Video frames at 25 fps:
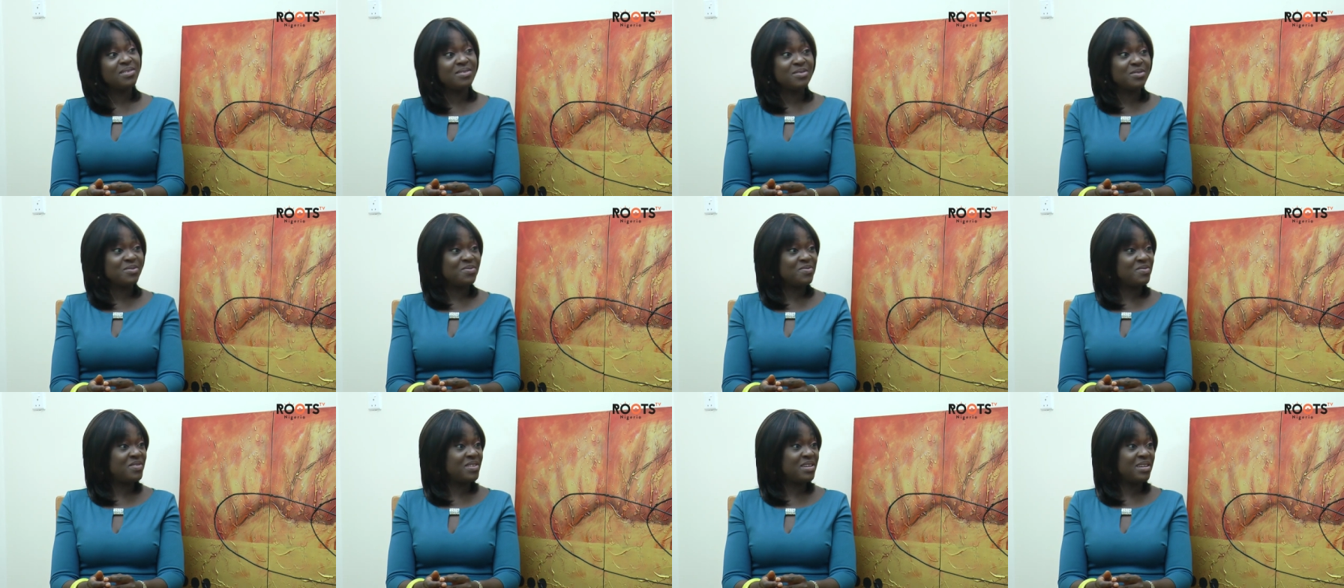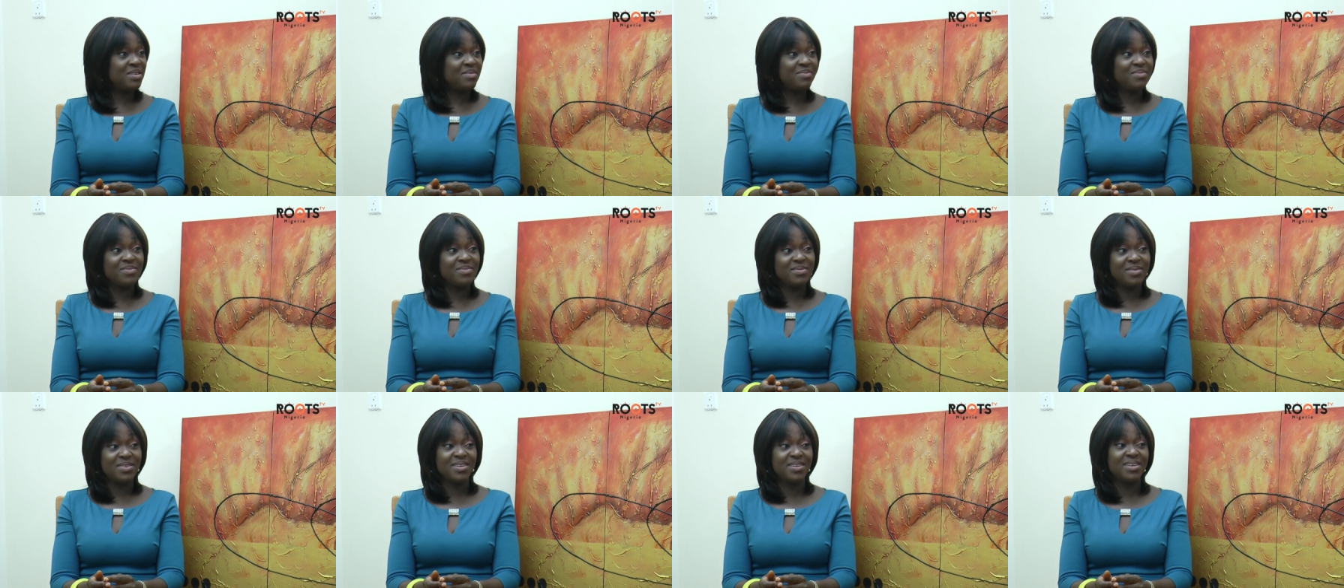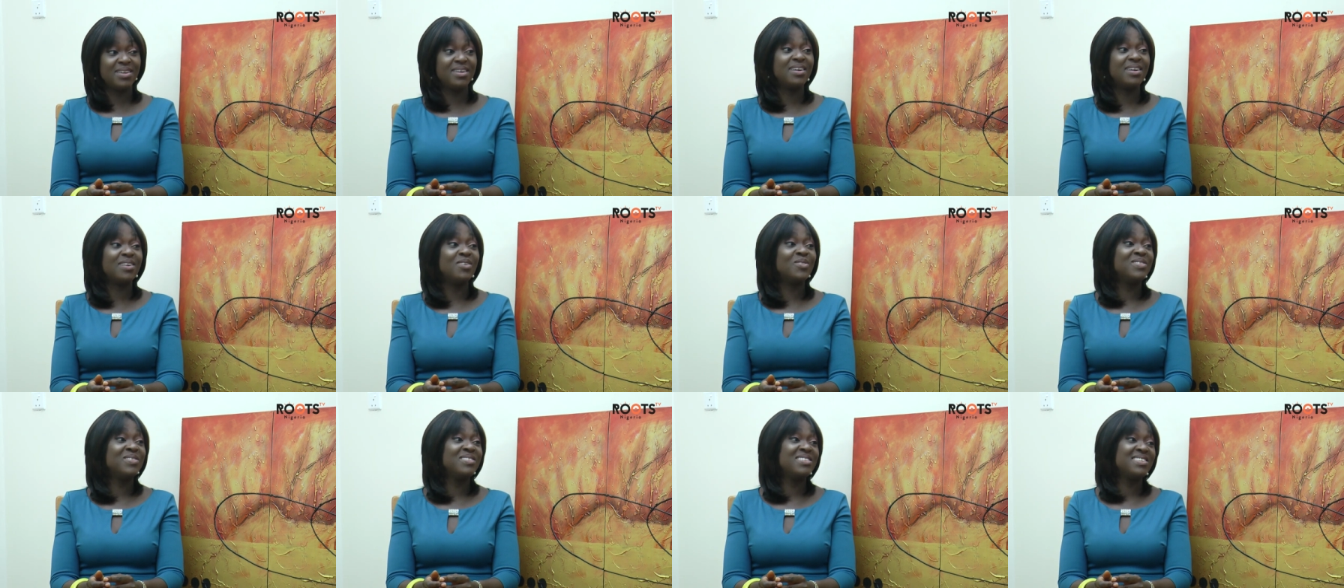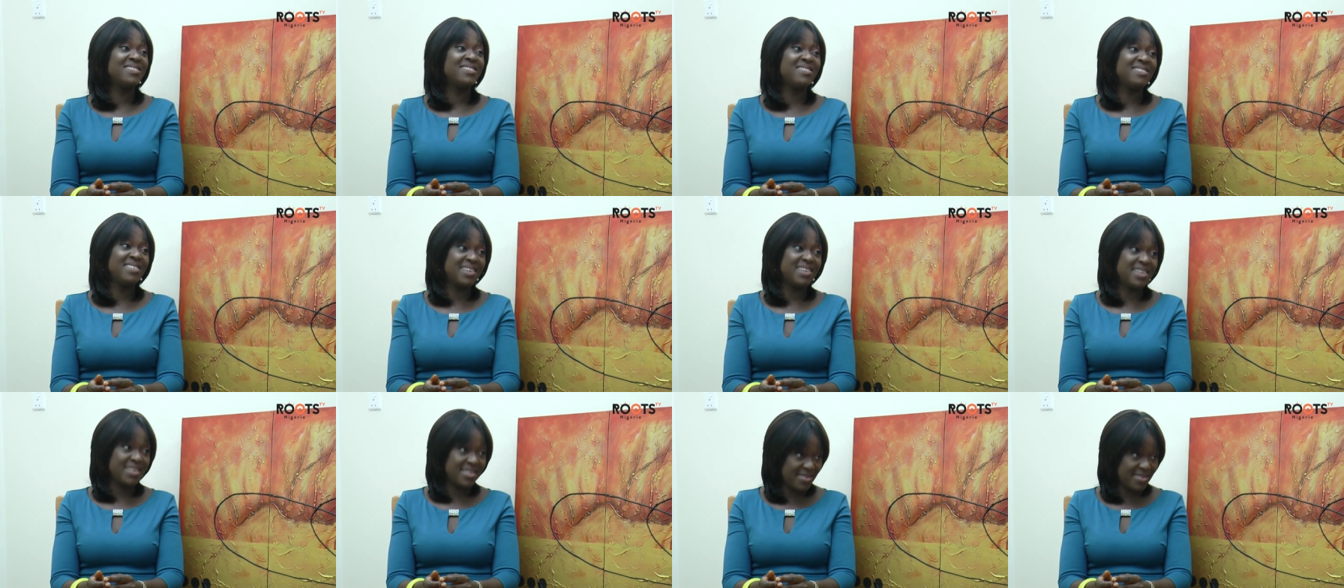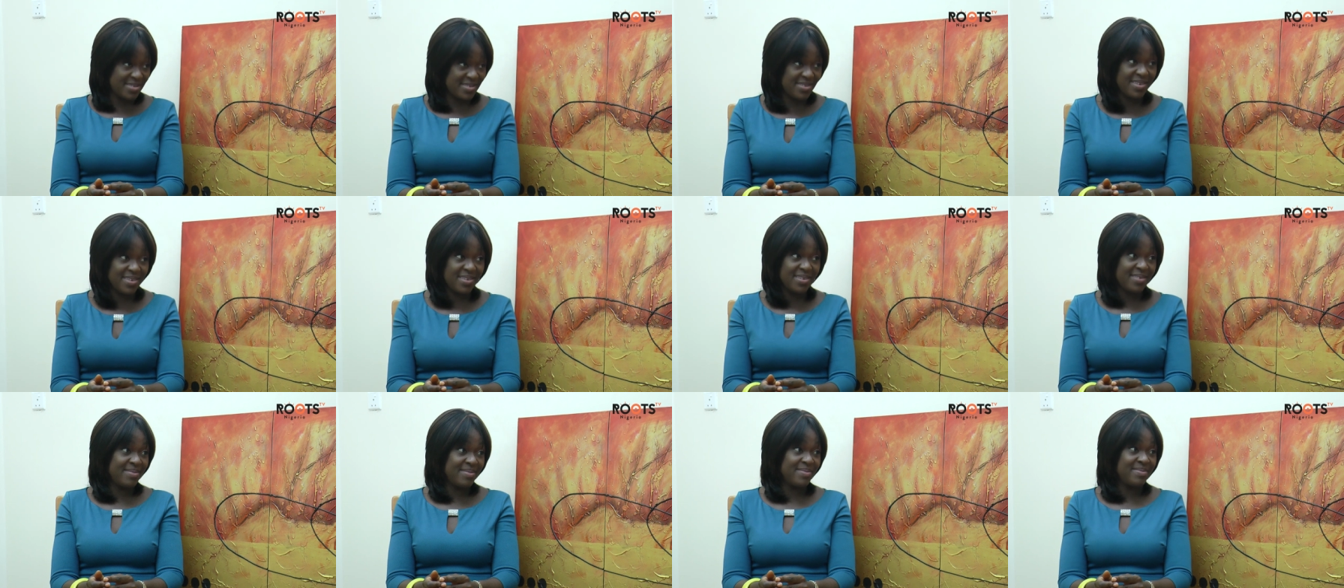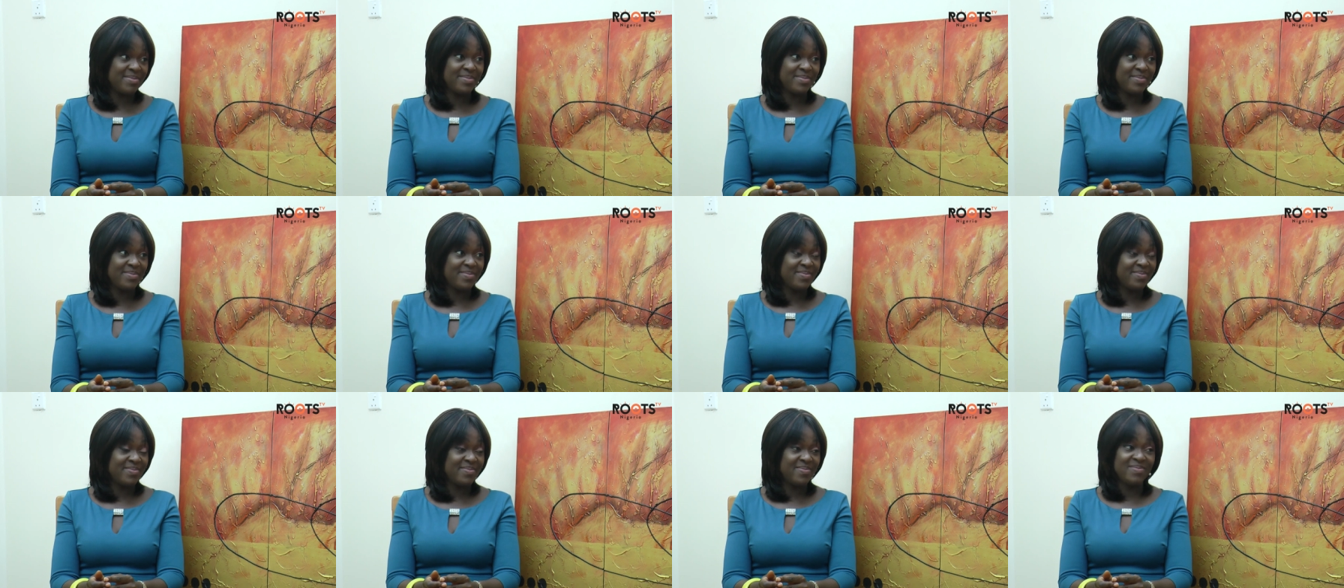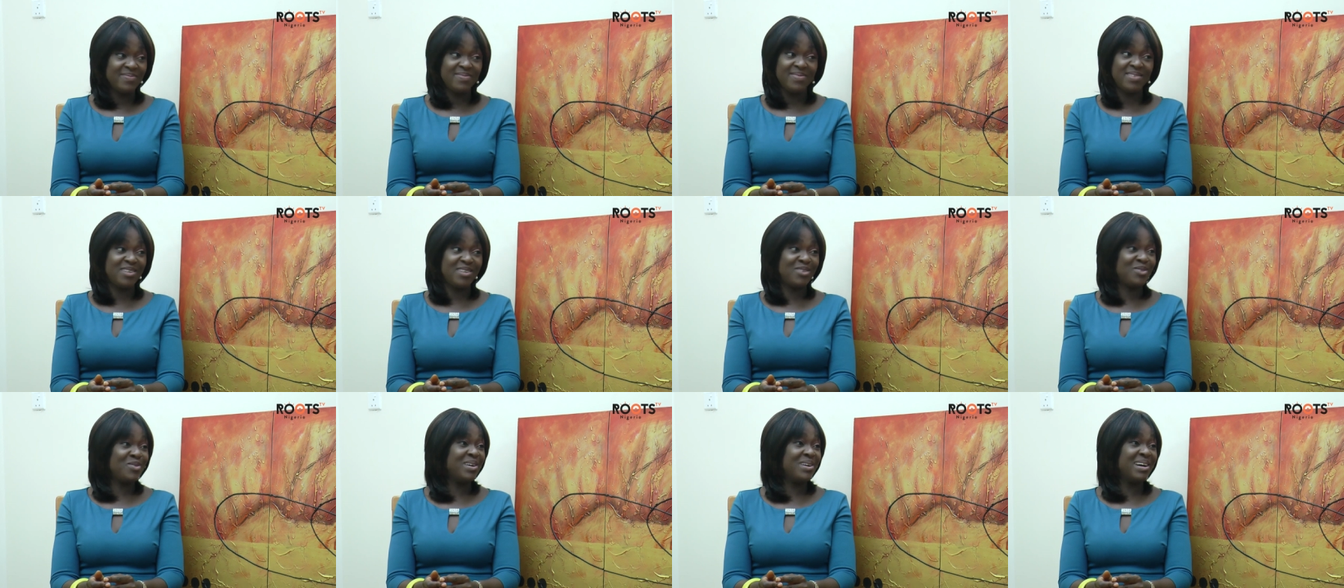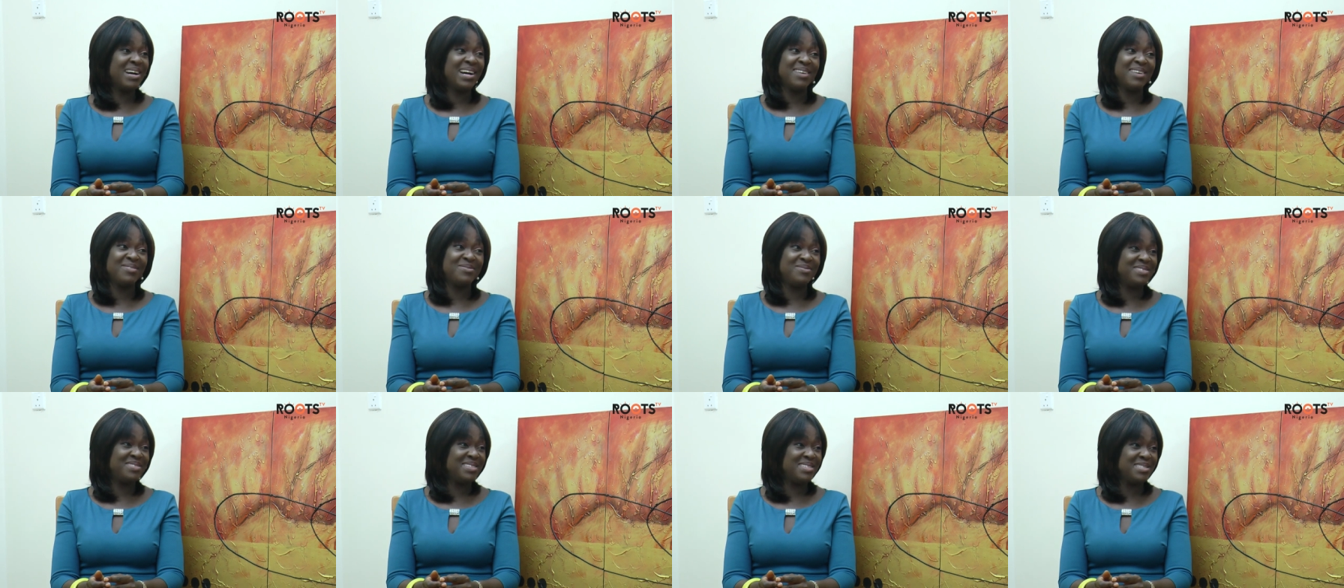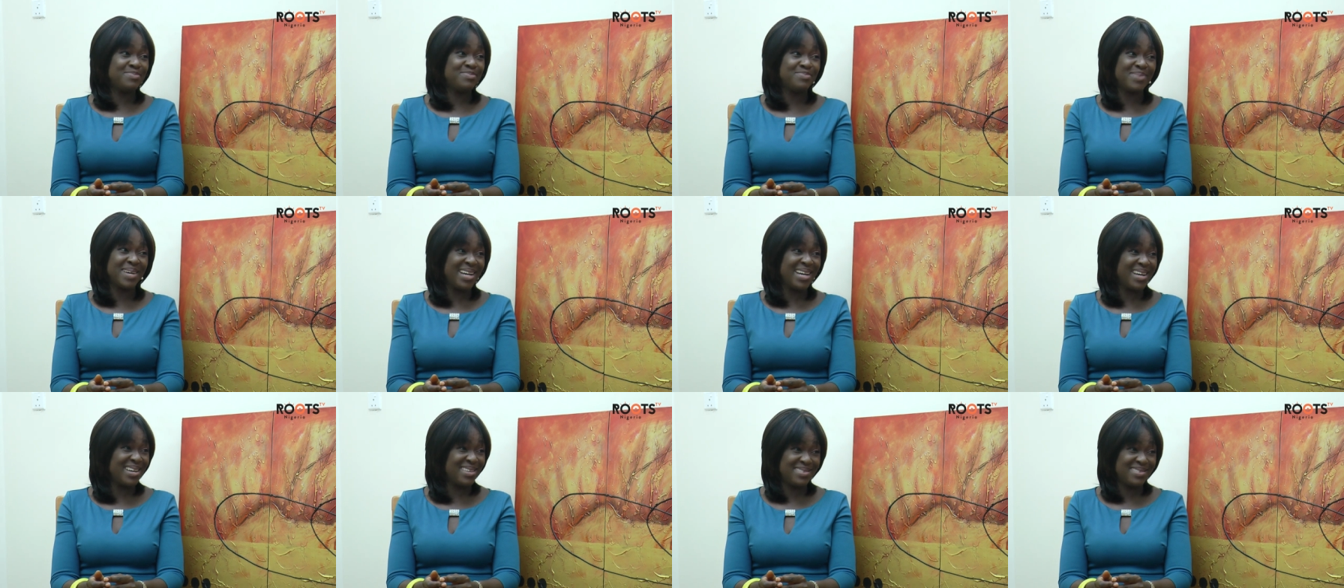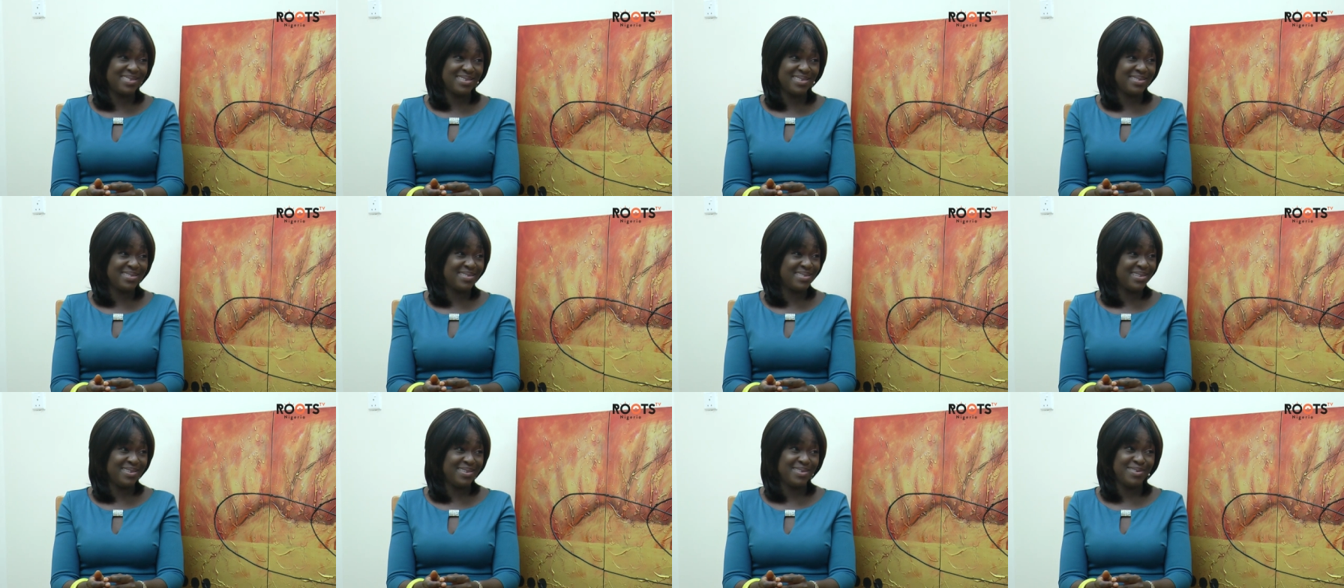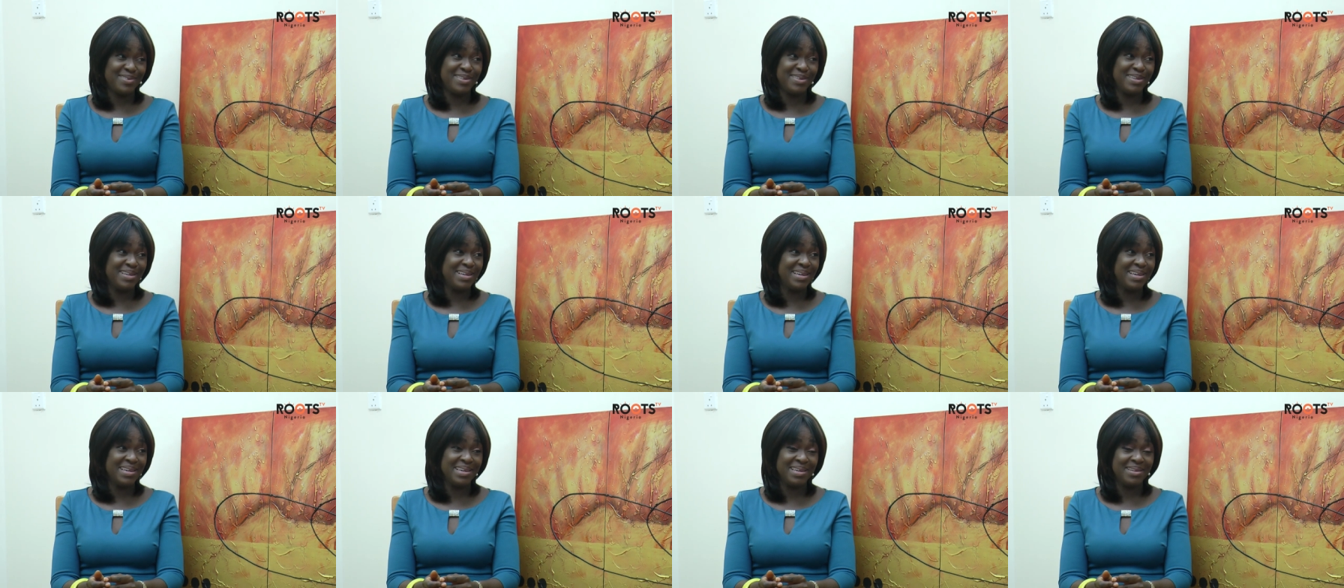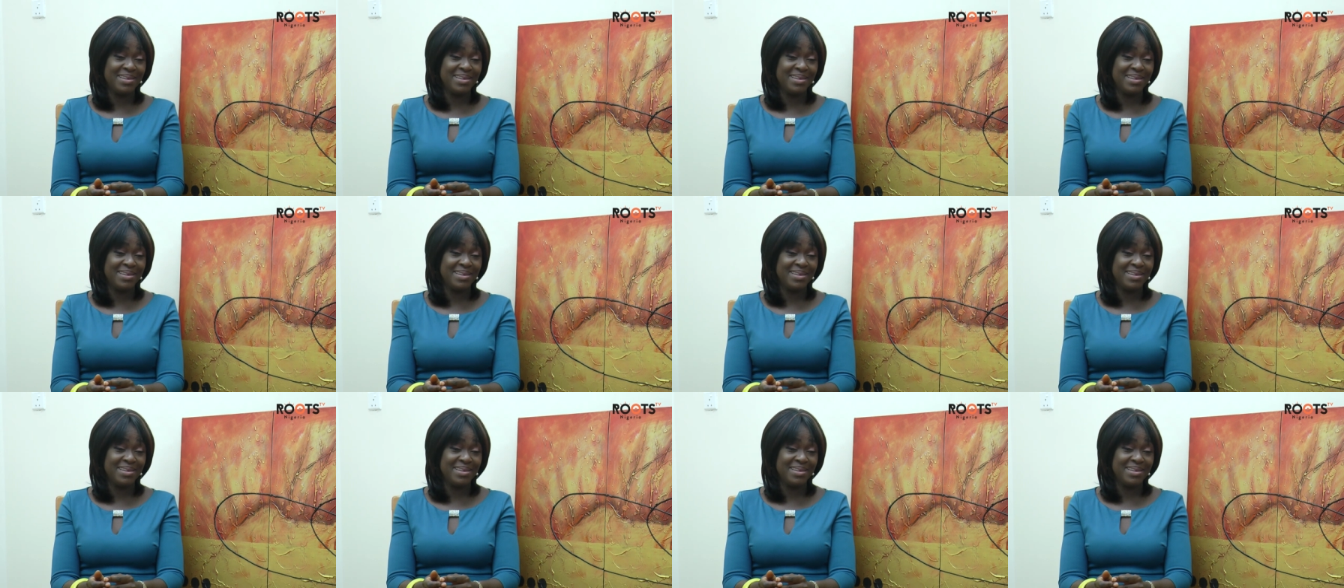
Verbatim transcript: of them are under 30 they don't have these biases that you're thinking.